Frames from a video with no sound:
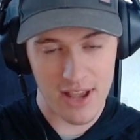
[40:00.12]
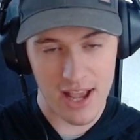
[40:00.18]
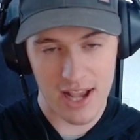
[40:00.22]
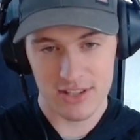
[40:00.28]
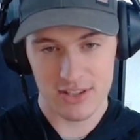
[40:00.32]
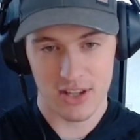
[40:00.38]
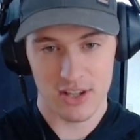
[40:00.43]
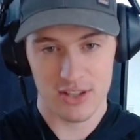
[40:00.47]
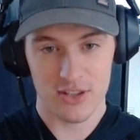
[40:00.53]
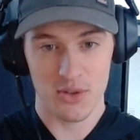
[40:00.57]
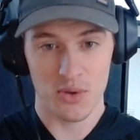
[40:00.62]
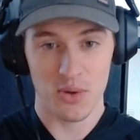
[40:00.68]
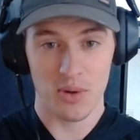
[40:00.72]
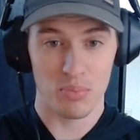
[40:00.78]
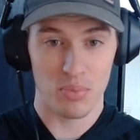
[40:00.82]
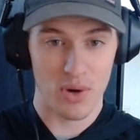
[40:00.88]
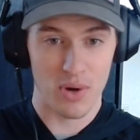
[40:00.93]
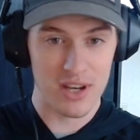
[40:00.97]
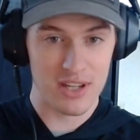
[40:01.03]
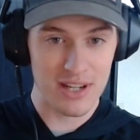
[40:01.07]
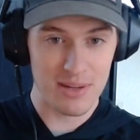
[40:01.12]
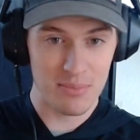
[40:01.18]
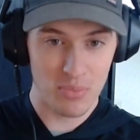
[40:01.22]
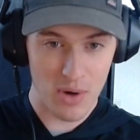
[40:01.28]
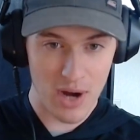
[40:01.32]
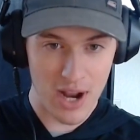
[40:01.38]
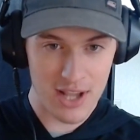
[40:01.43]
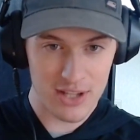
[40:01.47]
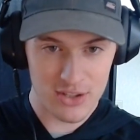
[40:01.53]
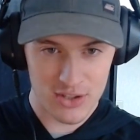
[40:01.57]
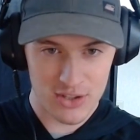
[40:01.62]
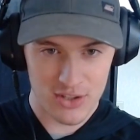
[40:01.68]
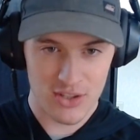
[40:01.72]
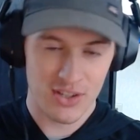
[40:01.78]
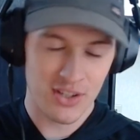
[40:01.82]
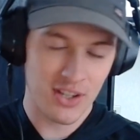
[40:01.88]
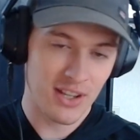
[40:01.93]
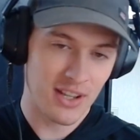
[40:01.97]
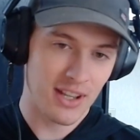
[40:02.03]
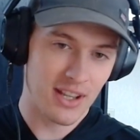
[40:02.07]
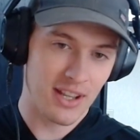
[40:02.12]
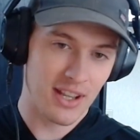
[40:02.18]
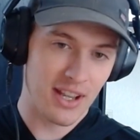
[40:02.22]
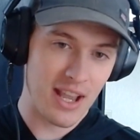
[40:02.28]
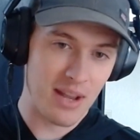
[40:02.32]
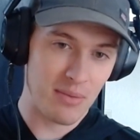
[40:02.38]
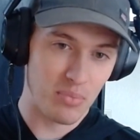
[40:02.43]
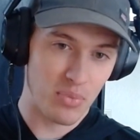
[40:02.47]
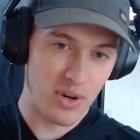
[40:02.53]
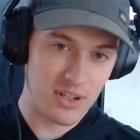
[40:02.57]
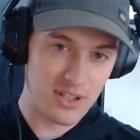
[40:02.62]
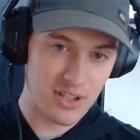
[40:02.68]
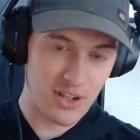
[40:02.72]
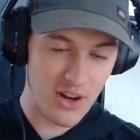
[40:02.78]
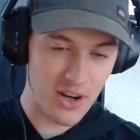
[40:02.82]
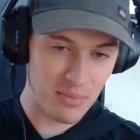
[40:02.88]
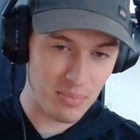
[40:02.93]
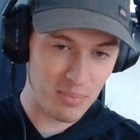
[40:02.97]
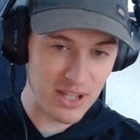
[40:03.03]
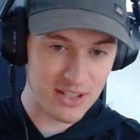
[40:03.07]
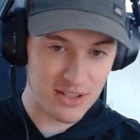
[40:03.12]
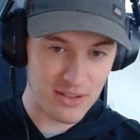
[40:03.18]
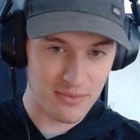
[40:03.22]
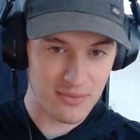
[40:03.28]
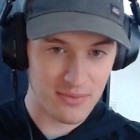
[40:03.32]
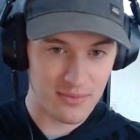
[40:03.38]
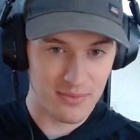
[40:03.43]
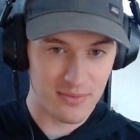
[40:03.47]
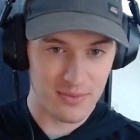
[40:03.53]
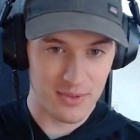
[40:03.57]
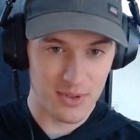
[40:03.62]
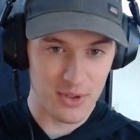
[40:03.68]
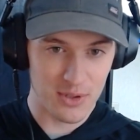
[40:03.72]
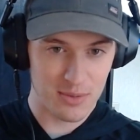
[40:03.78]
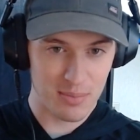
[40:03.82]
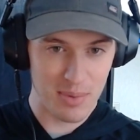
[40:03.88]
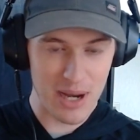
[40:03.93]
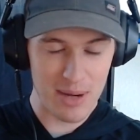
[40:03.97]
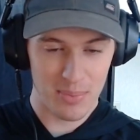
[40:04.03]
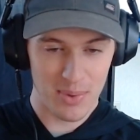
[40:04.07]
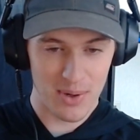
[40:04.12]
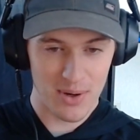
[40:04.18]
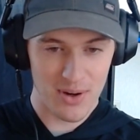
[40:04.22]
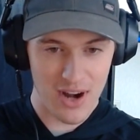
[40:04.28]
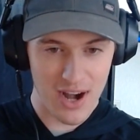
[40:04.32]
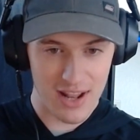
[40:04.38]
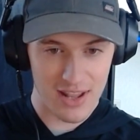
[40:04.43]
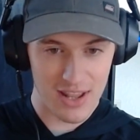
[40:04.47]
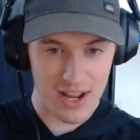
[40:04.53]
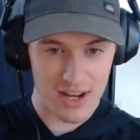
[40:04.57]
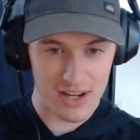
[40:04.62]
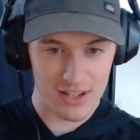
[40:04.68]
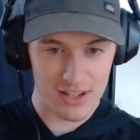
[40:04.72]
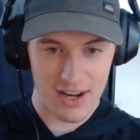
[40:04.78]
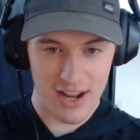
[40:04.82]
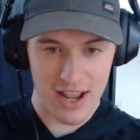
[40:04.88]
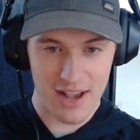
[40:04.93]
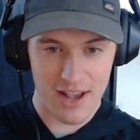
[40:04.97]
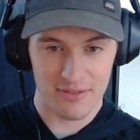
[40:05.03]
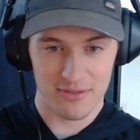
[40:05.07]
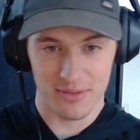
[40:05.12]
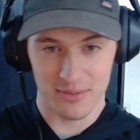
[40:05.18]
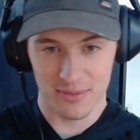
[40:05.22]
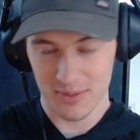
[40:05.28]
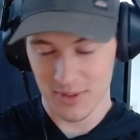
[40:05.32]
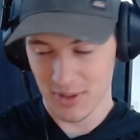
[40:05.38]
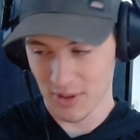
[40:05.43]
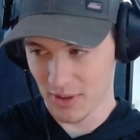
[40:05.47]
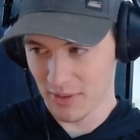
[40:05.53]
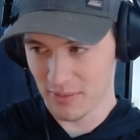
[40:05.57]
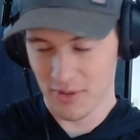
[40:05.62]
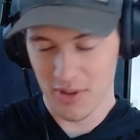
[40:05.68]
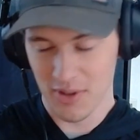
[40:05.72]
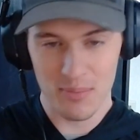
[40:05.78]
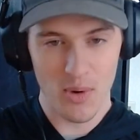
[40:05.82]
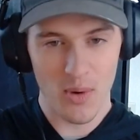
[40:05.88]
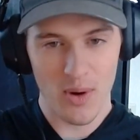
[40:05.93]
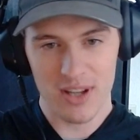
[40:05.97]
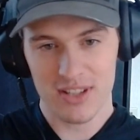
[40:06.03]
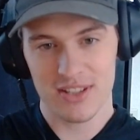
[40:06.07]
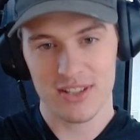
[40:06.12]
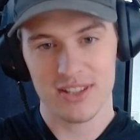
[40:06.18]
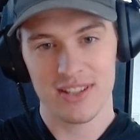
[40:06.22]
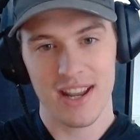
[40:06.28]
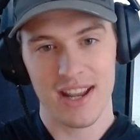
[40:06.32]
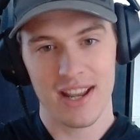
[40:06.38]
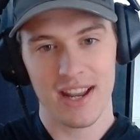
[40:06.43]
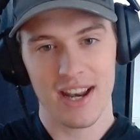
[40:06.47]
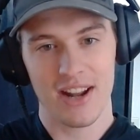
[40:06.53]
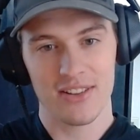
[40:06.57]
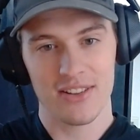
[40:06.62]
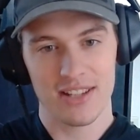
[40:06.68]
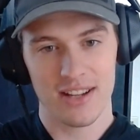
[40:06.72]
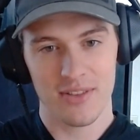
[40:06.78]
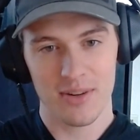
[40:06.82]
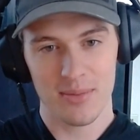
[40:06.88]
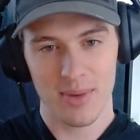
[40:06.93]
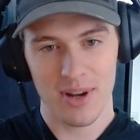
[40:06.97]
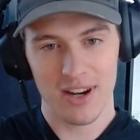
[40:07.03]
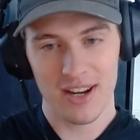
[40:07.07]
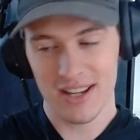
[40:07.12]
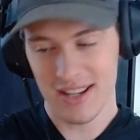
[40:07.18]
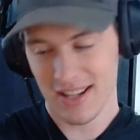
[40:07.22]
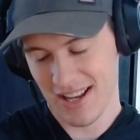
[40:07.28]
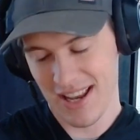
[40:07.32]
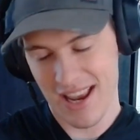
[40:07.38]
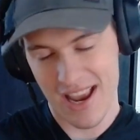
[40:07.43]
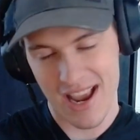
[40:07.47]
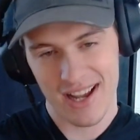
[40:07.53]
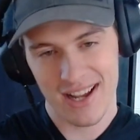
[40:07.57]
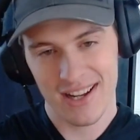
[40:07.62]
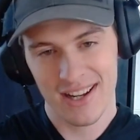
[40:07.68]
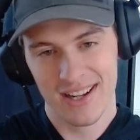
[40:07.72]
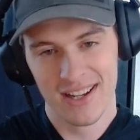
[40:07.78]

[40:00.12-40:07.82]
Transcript: access to a printing press and print it on a piece of newspaper and then have delivery boys take it out to everybody? Yeah.